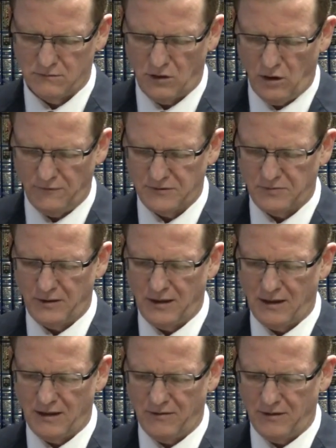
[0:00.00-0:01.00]

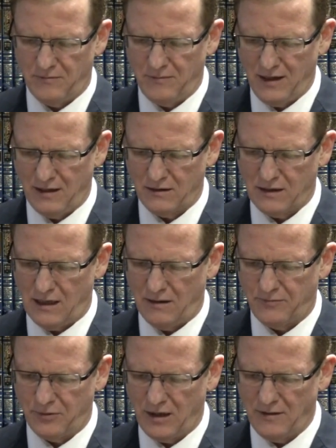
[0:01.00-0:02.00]
offspring and their milk are
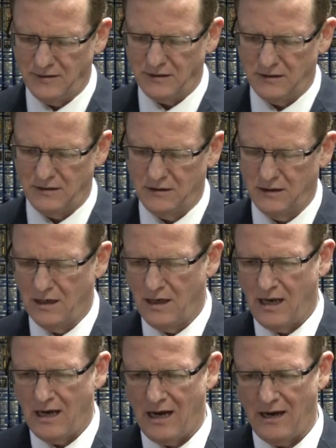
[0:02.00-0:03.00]
prohibited
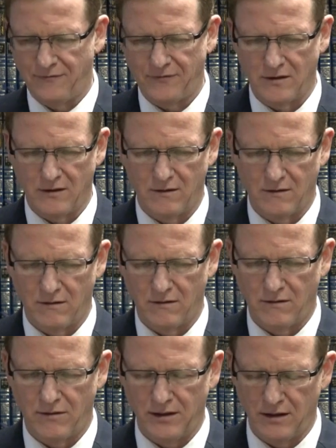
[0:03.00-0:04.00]
after
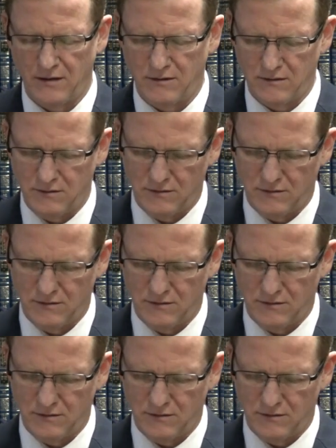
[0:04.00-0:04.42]
their